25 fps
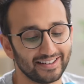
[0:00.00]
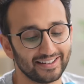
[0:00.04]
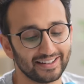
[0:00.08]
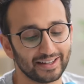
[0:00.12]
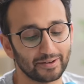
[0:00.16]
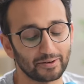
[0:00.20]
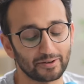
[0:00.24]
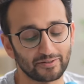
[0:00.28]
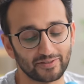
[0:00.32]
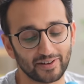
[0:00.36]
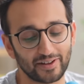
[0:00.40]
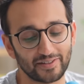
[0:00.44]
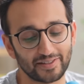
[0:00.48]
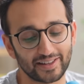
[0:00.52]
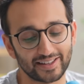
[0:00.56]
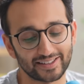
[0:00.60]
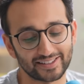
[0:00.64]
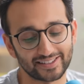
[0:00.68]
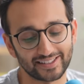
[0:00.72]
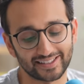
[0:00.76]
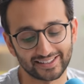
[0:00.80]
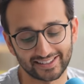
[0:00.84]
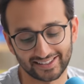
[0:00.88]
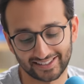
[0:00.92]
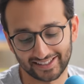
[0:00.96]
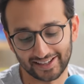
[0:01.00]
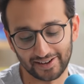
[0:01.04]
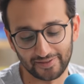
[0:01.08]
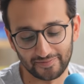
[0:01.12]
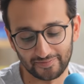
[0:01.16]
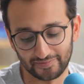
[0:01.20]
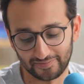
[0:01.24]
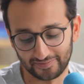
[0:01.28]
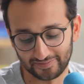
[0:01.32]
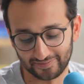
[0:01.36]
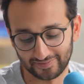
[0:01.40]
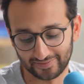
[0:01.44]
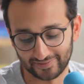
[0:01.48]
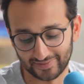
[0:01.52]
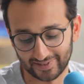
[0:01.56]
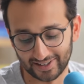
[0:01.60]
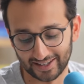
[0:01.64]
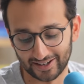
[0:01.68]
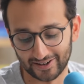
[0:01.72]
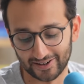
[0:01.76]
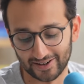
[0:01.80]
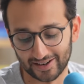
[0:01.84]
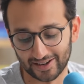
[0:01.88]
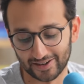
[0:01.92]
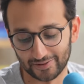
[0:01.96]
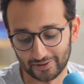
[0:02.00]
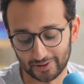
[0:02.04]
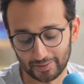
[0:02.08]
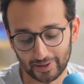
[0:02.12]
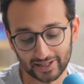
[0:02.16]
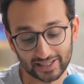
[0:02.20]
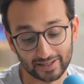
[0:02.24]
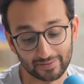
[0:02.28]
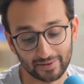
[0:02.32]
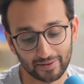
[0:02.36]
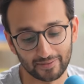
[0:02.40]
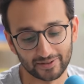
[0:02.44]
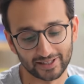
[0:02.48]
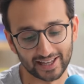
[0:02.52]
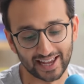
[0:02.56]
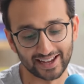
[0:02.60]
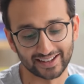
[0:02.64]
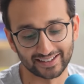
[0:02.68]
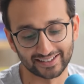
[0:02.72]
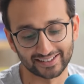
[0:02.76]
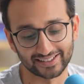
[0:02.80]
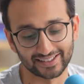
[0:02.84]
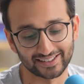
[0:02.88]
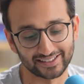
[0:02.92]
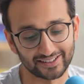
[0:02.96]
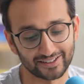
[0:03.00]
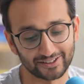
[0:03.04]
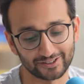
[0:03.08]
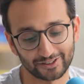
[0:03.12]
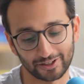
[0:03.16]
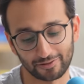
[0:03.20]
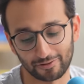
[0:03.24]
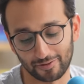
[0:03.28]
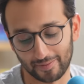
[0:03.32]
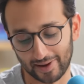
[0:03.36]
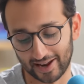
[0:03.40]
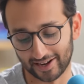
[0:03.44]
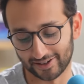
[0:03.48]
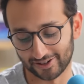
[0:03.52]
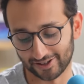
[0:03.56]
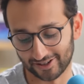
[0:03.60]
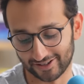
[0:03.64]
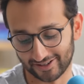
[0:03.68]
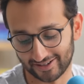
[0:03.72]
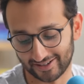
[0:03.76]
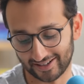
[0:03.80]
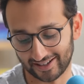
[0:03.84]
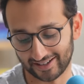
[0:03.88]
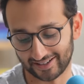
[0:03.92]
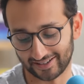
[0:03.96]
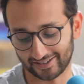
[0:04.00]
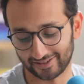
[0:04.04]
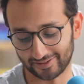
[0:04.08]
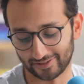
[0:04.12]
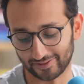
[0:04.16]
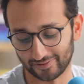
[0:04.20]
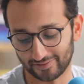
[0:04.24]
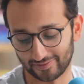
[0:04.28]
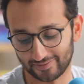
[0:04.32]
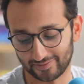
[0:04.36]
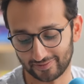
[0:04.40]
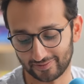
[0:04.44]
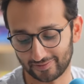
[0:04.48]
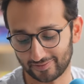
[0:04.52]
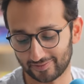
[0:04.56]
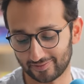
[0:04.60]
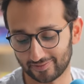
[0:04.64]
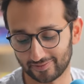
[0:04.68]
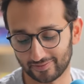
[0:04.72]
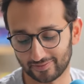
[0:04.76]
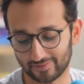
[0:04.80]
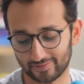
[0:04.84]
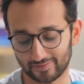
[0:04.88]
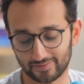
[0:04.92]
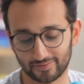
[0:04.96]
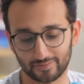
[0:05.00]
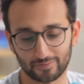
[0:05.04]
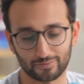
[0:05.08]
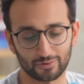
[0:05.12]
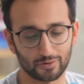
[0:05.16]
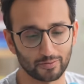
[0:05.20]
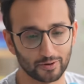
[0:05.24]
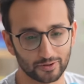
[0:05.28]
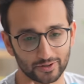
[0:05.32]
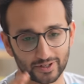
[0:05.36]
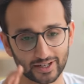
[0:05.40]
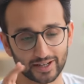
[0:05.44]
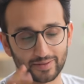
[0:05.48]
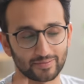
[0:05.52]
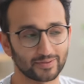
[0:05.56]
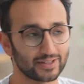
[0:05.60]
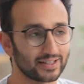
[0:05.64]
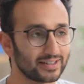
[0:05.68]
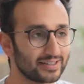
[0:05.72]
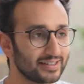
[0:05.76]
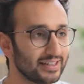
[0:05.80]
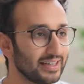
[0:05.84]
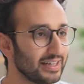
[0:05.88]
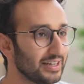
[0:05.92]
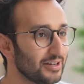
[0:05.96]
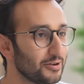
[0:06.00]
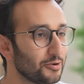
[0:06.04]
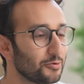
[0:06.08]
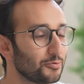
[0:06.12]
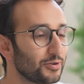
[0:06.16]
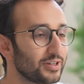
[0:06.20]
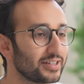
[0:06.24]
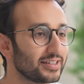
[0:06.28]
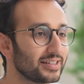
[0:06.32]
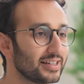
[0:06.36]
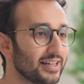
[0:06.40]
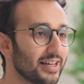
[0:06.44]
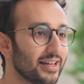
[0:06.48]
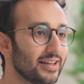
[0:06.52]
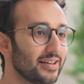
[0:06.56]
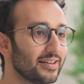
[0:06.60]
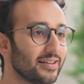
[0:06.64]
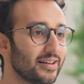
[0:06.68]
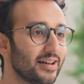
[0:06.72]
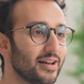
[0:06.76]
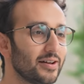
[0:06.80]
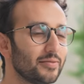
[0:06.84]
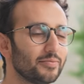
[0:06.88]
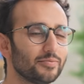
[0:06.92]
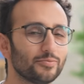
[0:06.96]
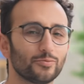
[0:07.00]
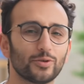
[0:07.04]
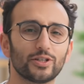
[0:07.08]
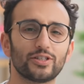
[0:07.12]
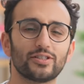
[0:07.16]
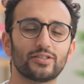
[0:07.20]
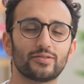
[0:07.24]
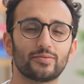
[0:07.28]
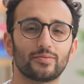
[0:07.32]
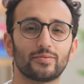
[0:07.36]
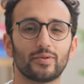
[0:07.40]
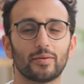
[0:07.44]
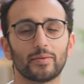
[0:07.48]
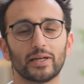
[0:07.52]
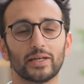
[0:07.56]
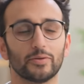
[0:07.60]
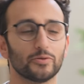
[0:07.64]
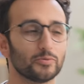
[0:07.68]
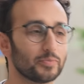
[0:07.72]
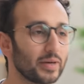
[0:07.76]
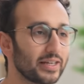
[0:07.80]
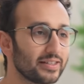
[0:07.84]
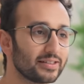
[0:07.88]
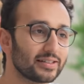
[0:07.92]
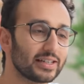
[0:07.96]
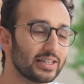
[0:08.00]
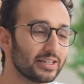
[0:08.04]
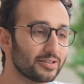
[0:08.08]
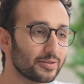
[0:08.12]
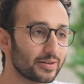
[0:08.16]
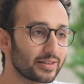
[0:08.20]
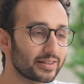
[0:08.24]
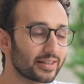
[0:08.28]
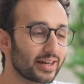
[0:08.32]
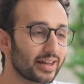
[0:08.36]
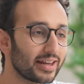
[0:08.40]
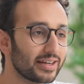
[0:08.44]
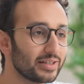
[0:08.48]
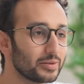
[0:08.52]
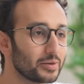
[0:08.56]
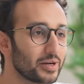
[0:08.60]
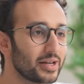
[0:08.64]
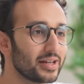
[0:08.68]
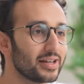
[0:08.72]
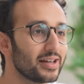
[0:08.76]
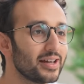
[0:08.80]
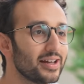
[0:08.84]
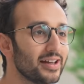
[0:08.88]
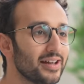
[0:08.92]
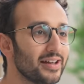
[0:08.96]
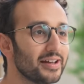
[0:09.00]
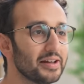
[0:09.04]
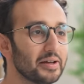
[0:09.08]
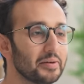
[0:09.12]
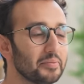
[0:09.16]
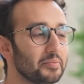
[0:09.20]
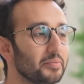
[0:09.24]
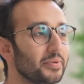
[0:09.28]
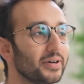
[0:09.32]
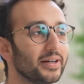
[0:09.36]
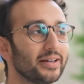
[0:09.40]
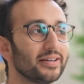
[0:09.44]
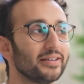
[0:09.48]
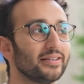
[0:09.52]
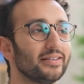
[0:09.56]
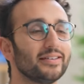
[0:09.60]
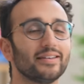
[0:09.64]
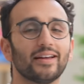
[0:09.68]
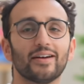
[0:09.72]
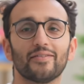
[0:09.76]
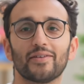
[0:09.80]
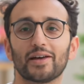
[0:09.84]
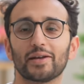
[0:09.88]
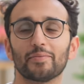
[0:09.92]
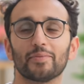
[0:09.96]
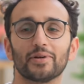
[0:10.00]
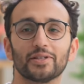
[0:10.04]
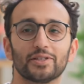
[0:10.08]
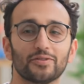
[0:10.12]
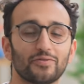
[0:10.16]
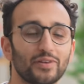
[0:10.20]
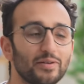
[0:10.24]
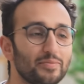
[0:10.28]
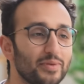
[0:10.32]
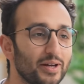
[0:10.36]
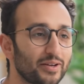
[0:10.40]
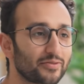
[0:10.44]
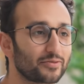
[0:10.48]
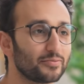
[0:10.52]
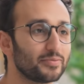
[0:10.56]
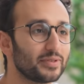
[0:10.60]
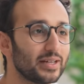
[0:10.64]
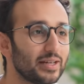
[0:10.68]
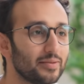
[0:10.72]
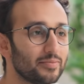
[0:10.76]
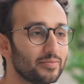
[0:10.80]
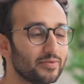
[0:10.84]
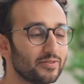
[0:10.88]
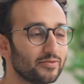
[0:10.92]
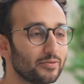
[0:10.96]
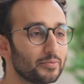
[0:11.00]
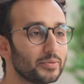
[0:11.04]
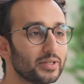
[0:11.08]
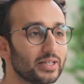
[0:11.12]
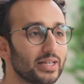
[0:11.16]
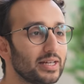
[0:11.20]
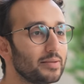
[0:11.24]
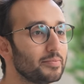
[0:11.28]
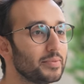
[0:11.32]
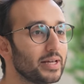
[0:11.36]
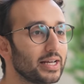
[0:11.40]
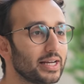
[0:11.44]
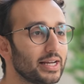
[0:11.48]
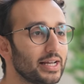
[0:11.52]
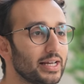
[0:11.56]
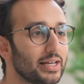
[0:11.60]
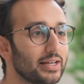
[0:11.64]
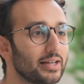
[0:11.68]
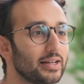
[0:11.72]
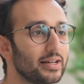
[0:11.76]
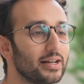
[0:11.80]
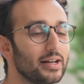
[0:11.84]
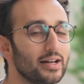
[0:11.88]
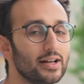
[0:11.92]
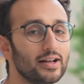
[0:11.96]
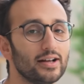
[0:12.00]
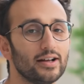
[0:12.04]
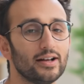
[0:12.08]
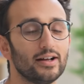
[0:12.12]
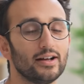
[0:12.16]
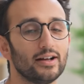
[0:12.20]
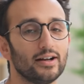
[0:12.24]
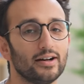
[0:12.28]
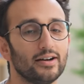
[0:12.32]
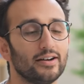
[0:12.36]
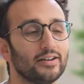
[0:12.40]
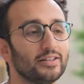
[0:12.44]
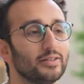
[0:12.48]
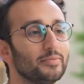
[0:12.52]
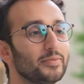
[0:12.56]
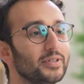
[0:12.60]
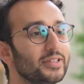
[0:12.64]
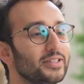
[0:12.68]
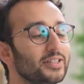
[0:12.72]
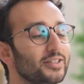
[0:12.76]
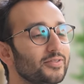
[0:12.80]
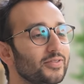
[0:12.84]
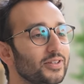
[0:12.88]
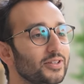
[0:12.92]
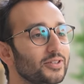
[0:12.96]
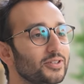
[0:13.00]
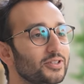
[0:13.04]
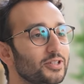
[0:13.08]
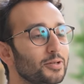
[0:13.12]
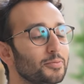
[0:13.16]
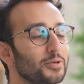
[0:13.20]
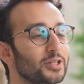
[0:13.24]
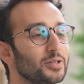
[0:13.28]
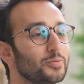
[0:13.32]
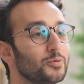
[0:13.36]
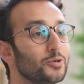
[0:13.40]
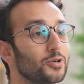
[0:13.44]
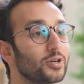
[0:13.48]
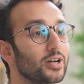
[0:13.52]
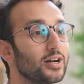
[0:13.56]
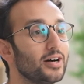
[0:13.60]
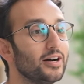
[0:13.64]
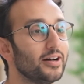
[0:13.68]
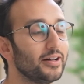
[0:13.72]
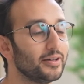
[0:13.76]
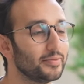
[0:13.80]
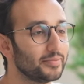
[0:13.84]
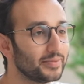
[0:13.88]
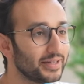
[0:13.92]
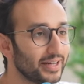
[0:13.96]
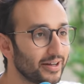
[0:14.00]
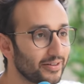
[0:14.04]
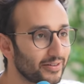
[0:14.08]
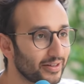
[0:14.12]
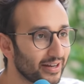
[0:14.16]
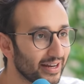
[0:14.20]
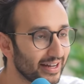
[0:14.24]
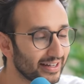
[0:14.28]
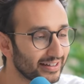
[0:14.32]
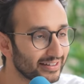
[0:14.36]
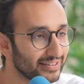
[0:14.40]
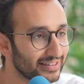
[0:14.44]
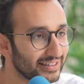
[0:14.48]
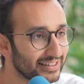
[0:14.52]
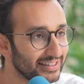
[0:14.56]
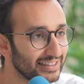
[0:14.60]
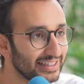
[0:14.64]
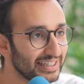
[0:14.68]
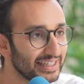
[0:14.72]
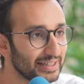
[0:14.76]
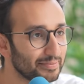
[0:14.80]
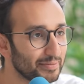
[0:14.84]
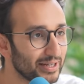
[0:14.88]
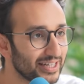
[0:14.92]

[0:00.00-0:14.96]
Yeah, we found that since one of my team members, Angus, is our general manager and sort of promoted him to CEO recently, he was basically doing that anyway, but I've had a bunch of feedback from the team being like, oh, the business feels so much more calm now that Angus is leading